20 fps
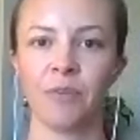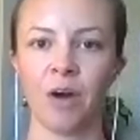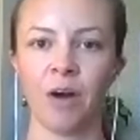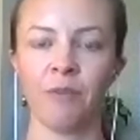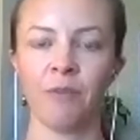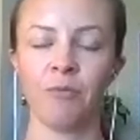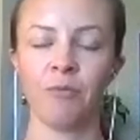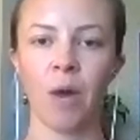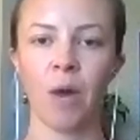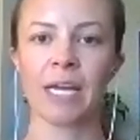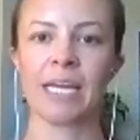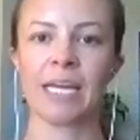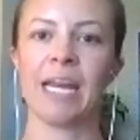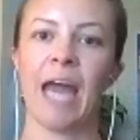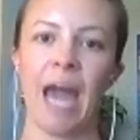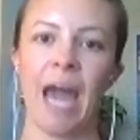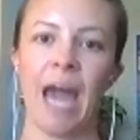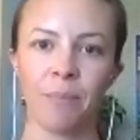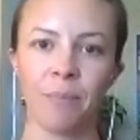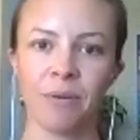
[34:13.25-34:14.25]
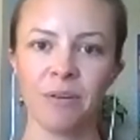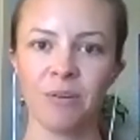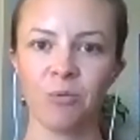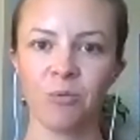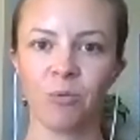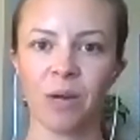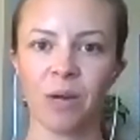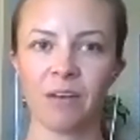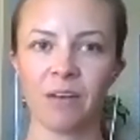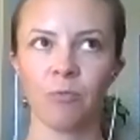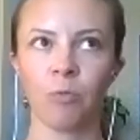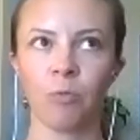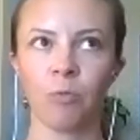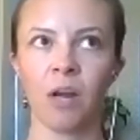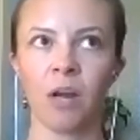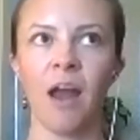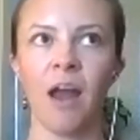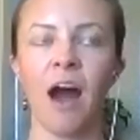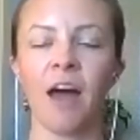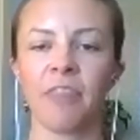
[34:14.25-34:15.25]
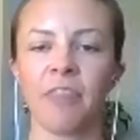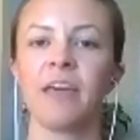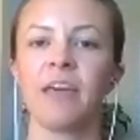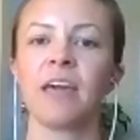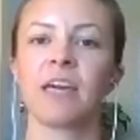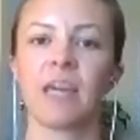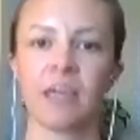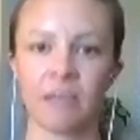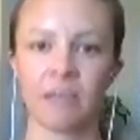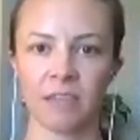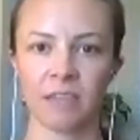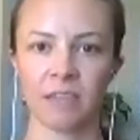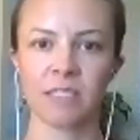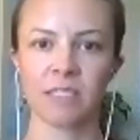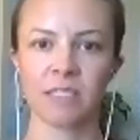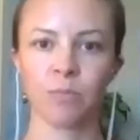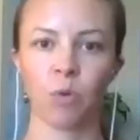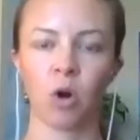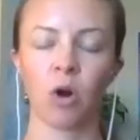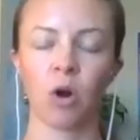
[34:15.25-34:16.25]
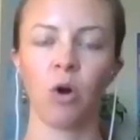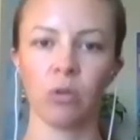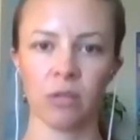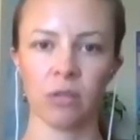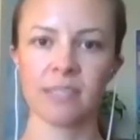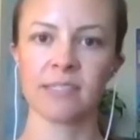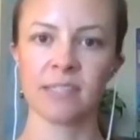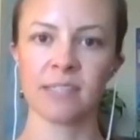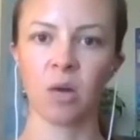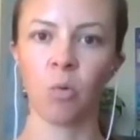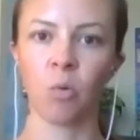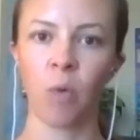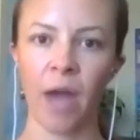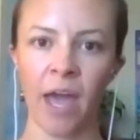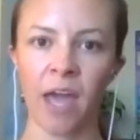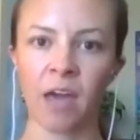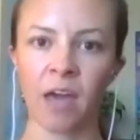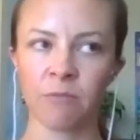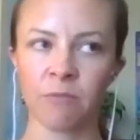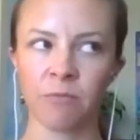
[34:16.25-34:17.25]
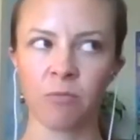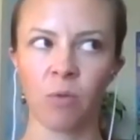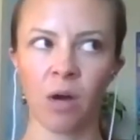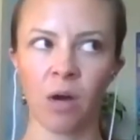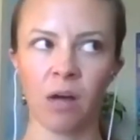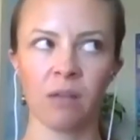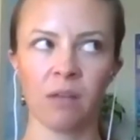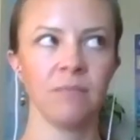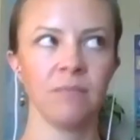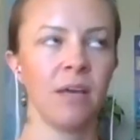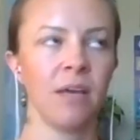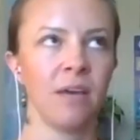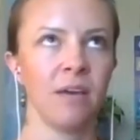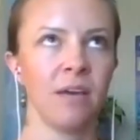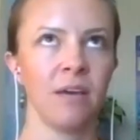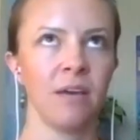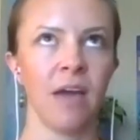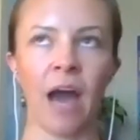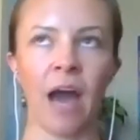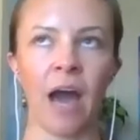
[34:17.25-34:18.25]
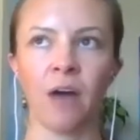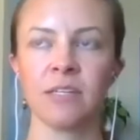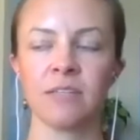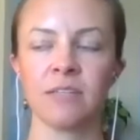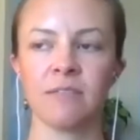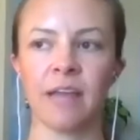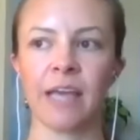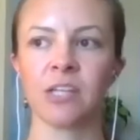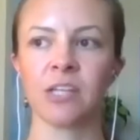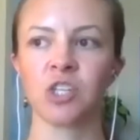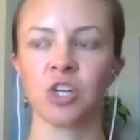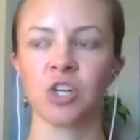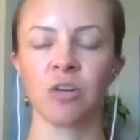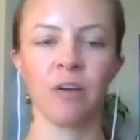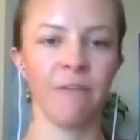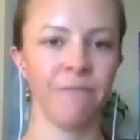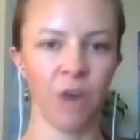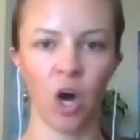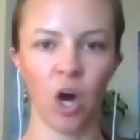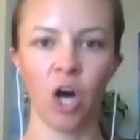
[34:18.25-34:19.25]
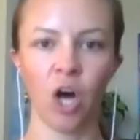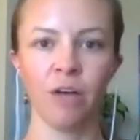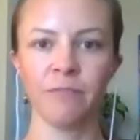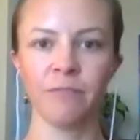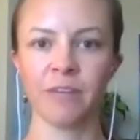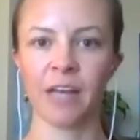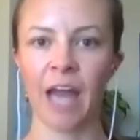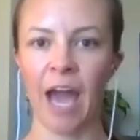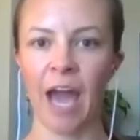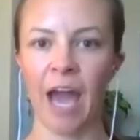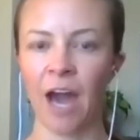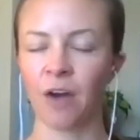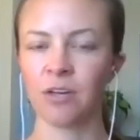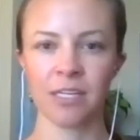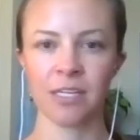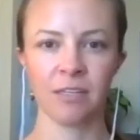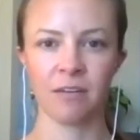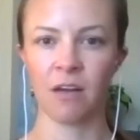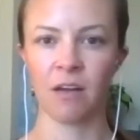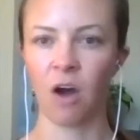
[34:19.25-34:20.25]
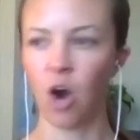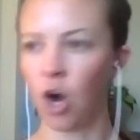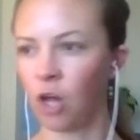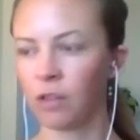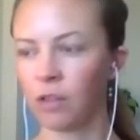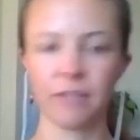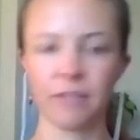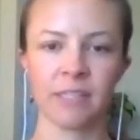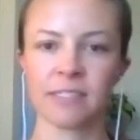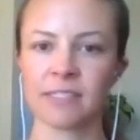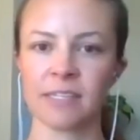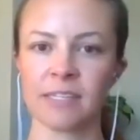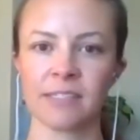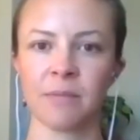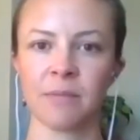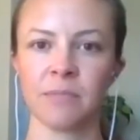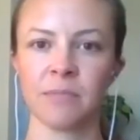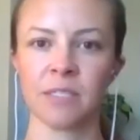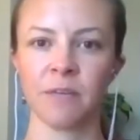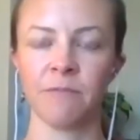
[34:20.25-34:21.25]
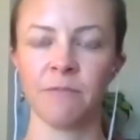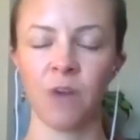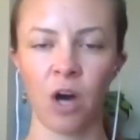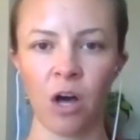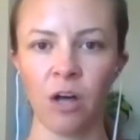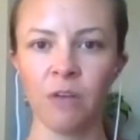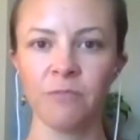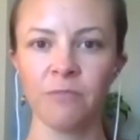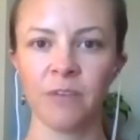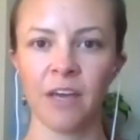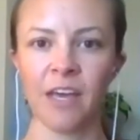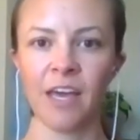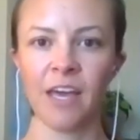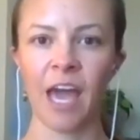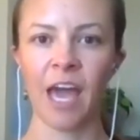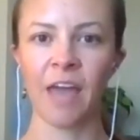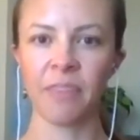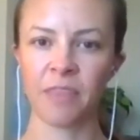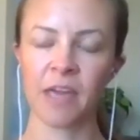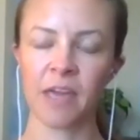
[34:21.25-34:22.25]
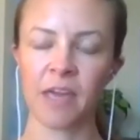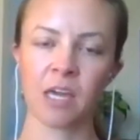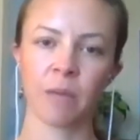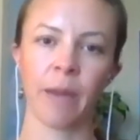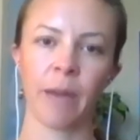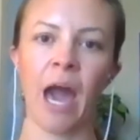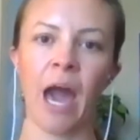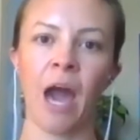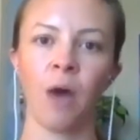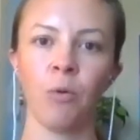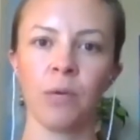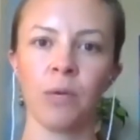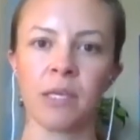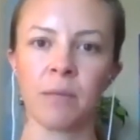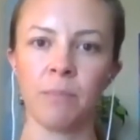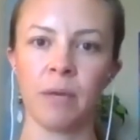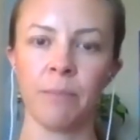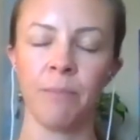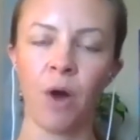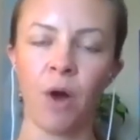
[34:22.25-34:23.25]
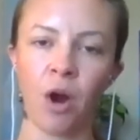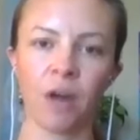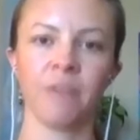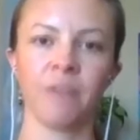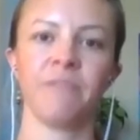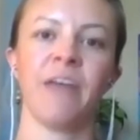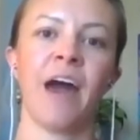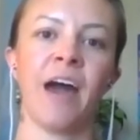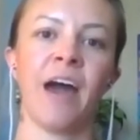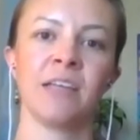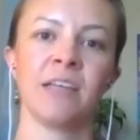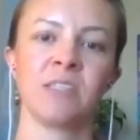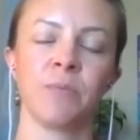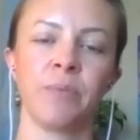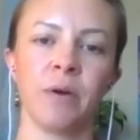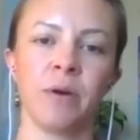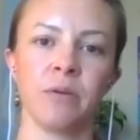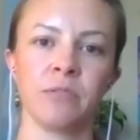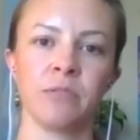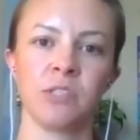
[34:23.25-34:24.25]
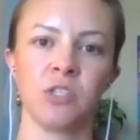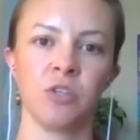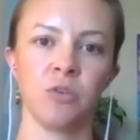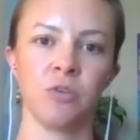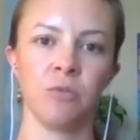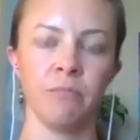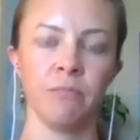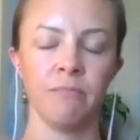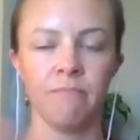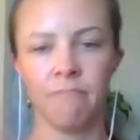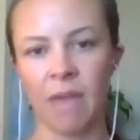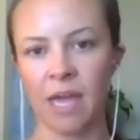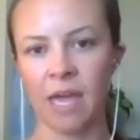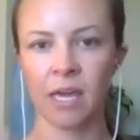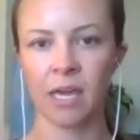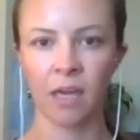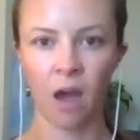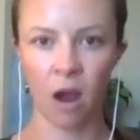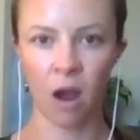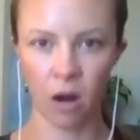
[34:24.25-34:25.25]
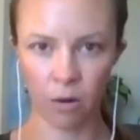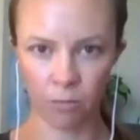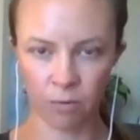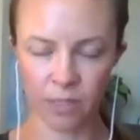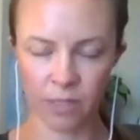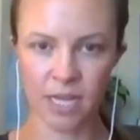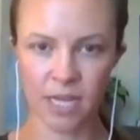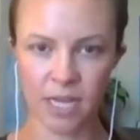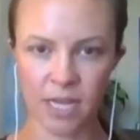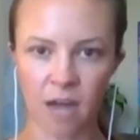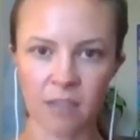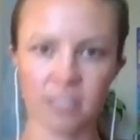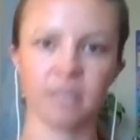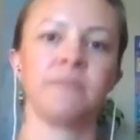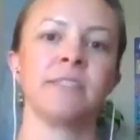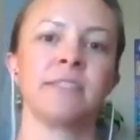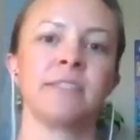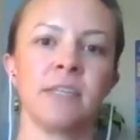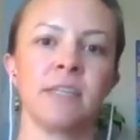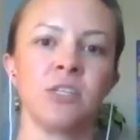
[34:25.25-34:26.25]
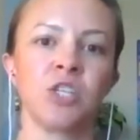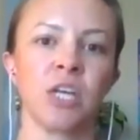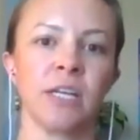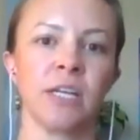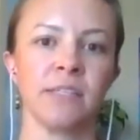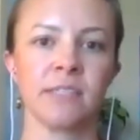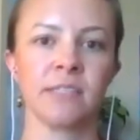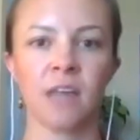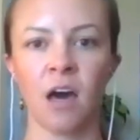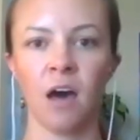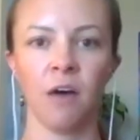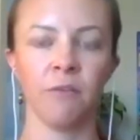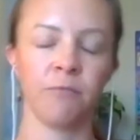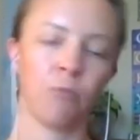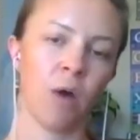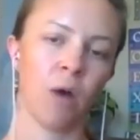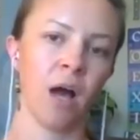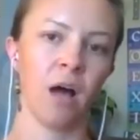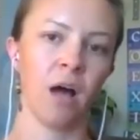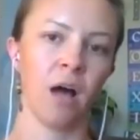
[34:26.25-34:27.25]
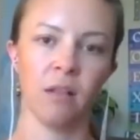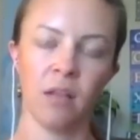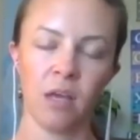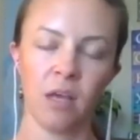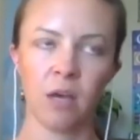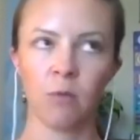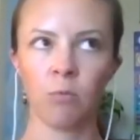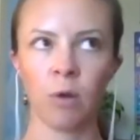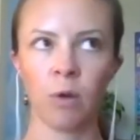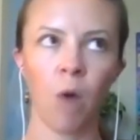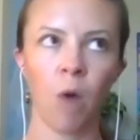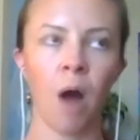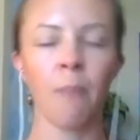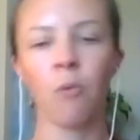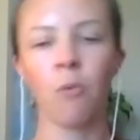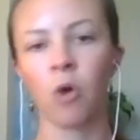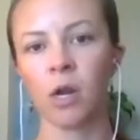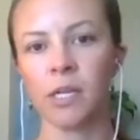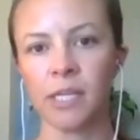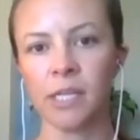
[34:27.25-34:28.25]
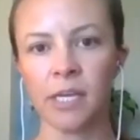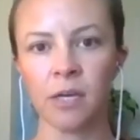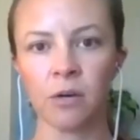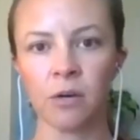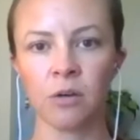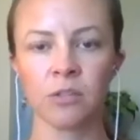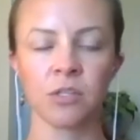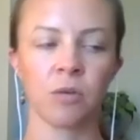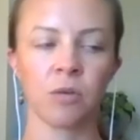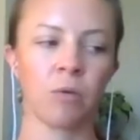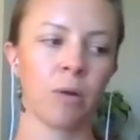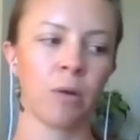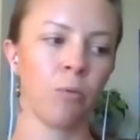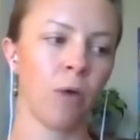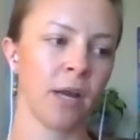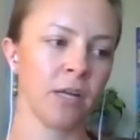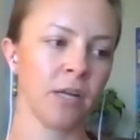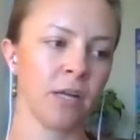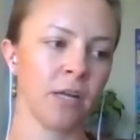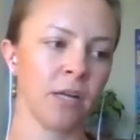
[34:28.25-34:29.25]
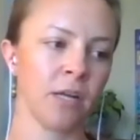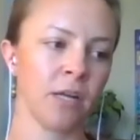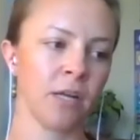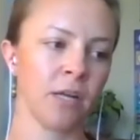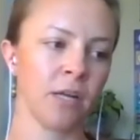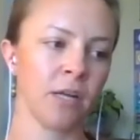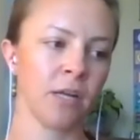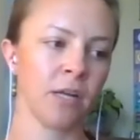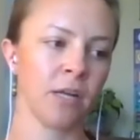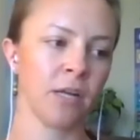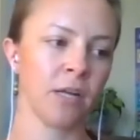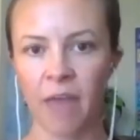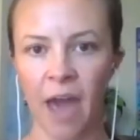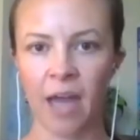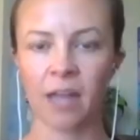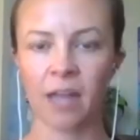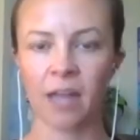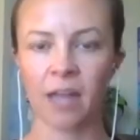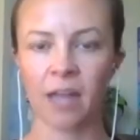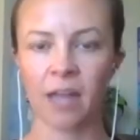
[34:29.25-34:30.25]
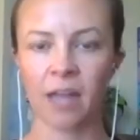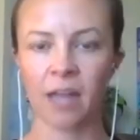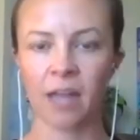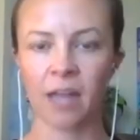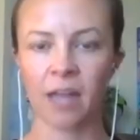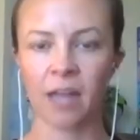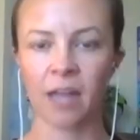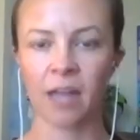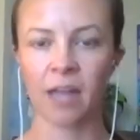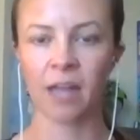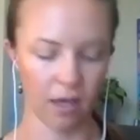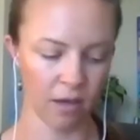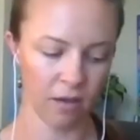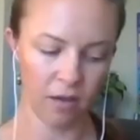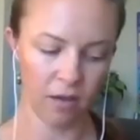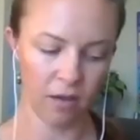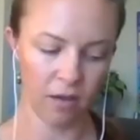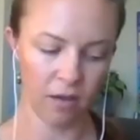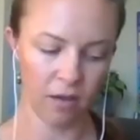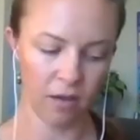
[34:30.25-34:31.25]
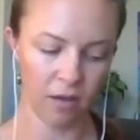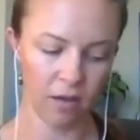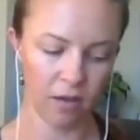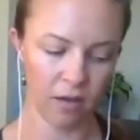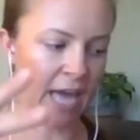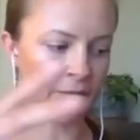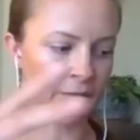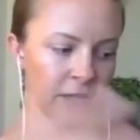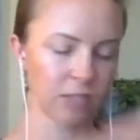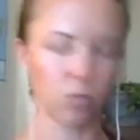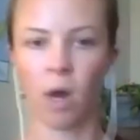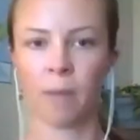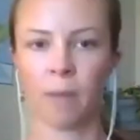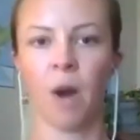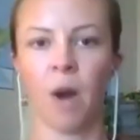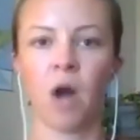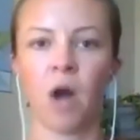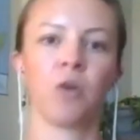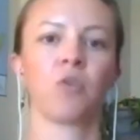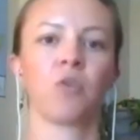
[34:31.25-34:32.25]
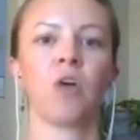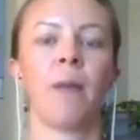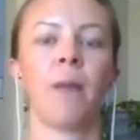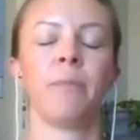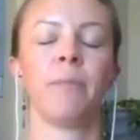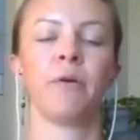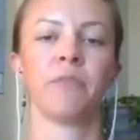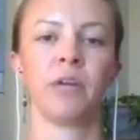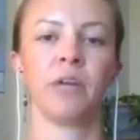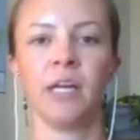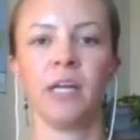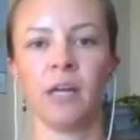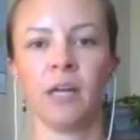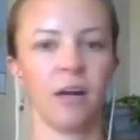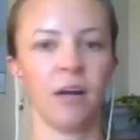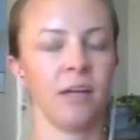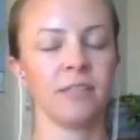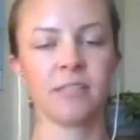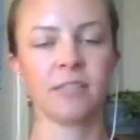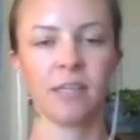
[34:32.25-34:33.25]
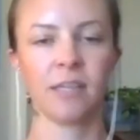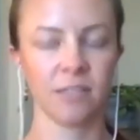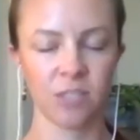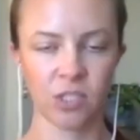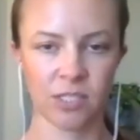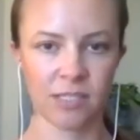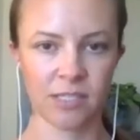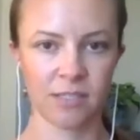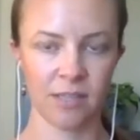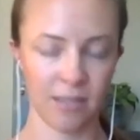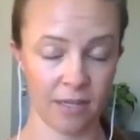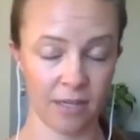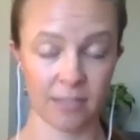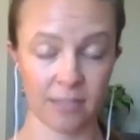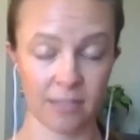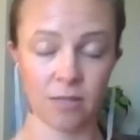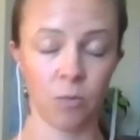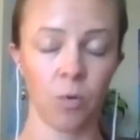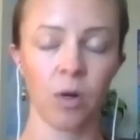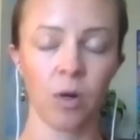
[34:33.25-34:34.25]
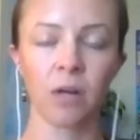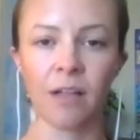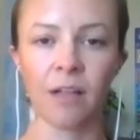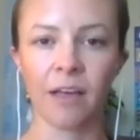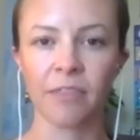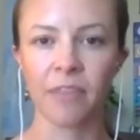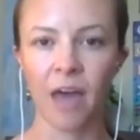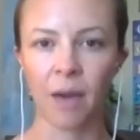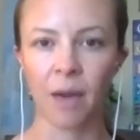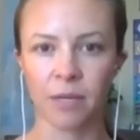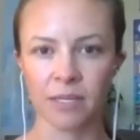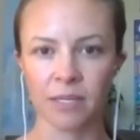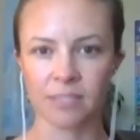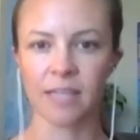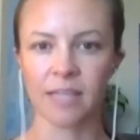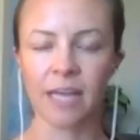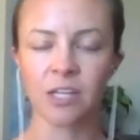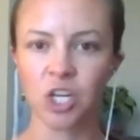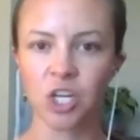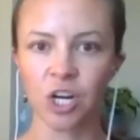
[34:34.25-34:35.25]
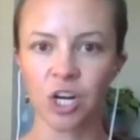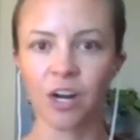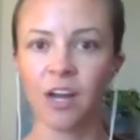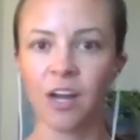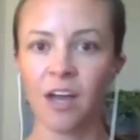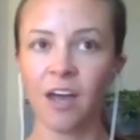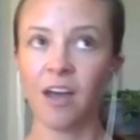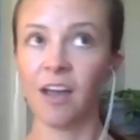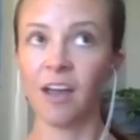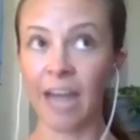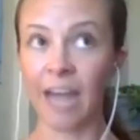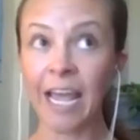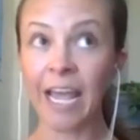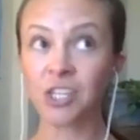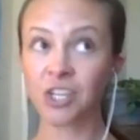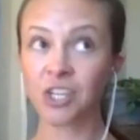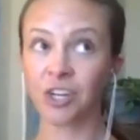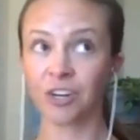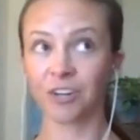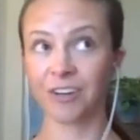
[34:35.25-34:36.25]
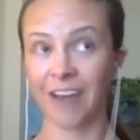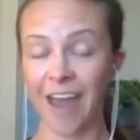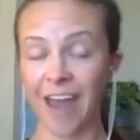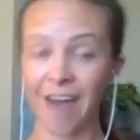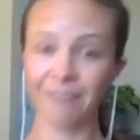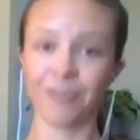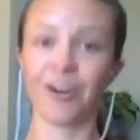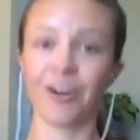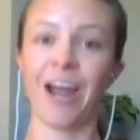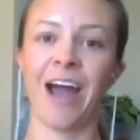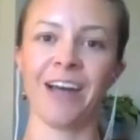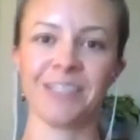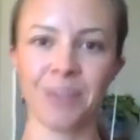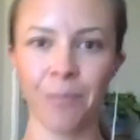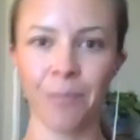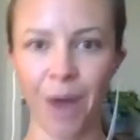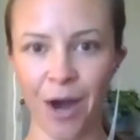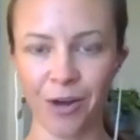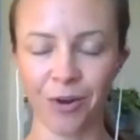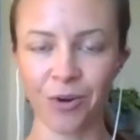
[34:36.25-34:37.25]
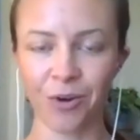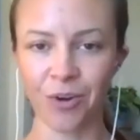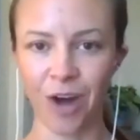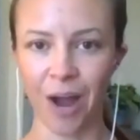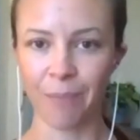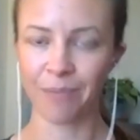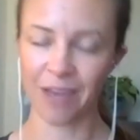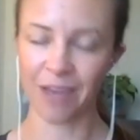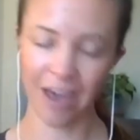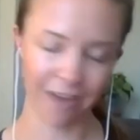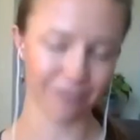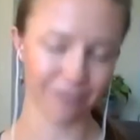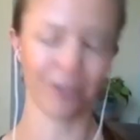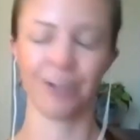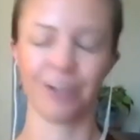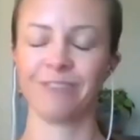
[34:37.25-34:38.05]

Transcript: of what can happen when we're not thinking in this more holistic way of well how did nature evolve and how did all of these systems evolve and thinking about how we can be part of that as opposed to making our reductive decisions of well we want more yield or we want to do this or that and so we're going to you know just have this one monocrop over here it, it just it doesn't work like that because nature Nature never has a monocrop, ever.